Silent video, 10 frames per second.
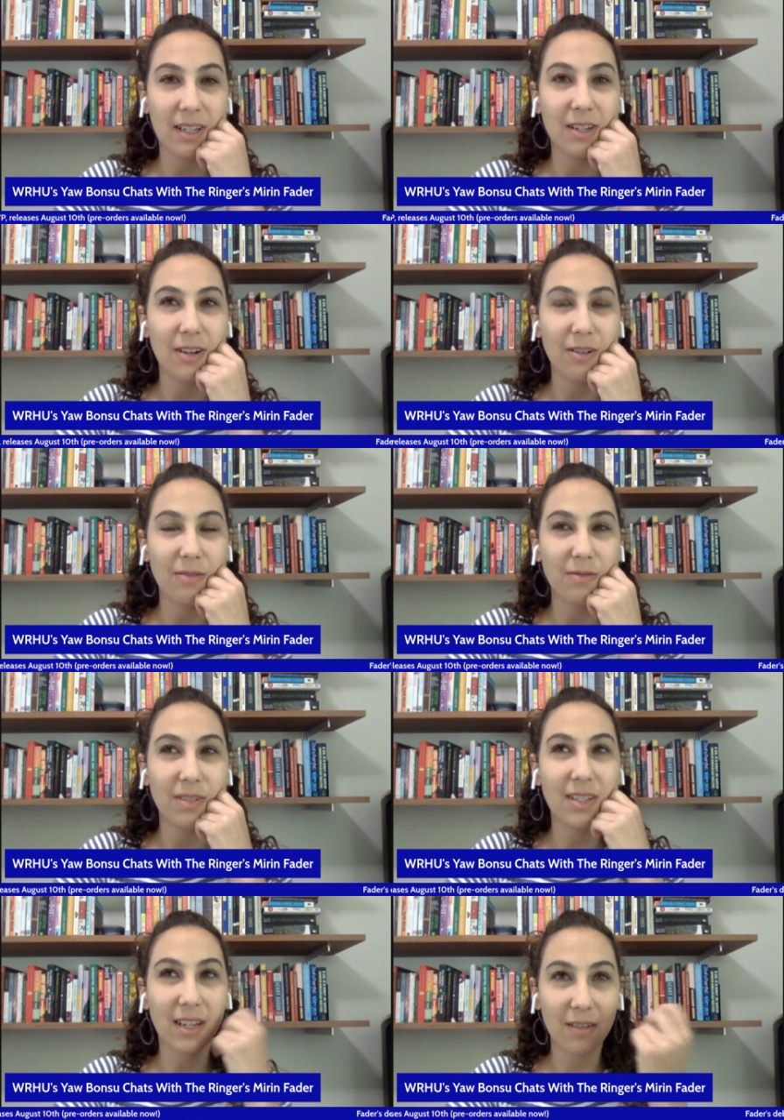you know,
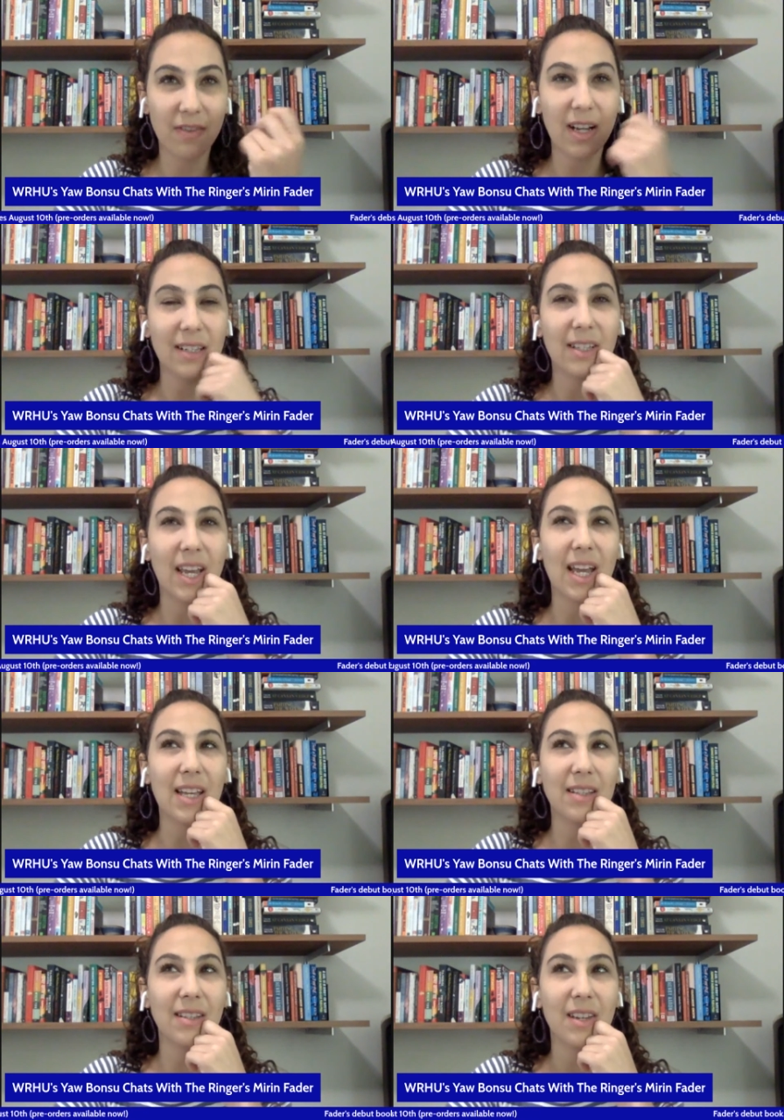signifies
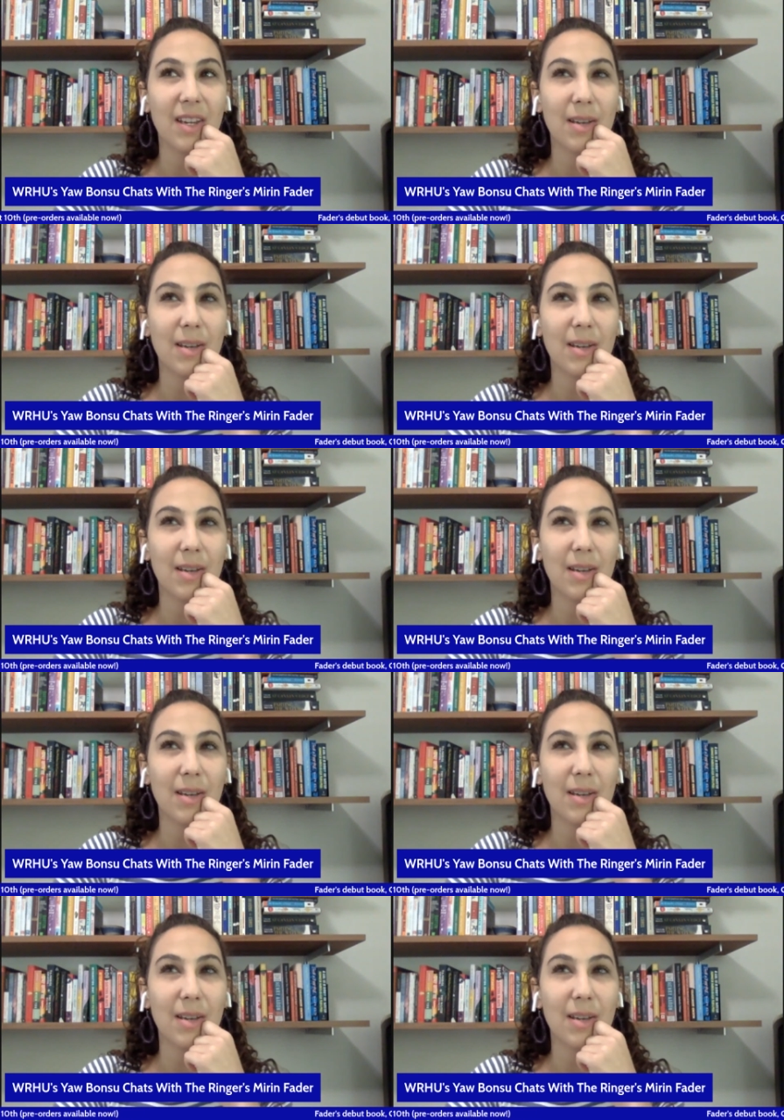and